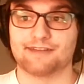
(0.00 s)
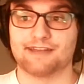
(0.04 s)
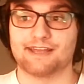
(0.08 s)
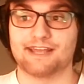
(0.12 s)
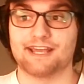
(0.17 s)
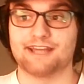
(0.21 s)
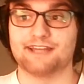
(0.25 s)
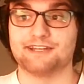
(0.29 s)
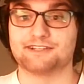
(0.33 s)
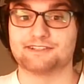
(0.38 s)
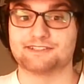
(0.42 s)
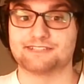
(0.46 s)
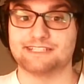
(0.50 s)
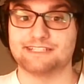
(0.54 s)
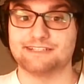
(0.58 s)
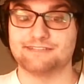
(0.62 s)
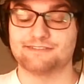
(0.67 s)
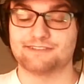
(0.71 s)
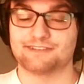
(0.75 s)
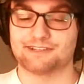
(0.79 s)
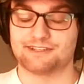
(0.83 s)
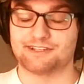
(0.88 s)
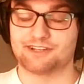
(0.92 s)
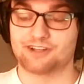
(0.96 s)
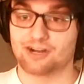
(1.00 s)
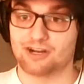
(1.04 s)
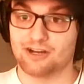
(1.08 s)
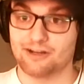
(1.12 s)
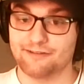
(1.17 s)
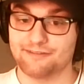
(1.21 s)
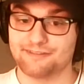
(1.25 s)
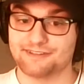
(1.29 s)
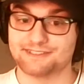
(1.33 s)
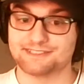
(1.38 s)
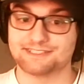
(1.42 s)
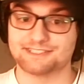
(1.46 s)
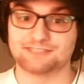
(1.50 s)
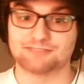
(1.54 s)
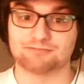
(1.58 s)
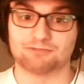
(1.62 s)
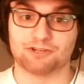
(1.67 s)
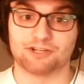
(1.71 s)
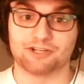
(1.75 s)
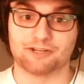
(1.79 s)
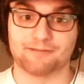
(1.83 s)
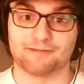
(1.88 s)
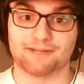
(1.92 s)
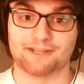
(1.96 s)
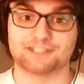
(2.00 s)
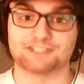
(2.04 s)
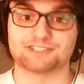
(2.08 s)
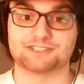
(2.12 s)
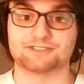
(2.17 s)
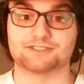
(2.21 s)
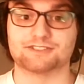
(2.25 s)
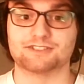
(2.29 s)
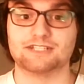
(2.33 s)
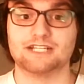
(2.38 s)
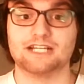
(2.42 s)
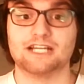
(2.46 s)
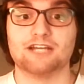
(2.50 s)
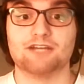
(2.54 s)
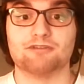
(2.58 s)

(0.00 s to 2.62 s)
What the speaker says: and your offense is one-dimensional,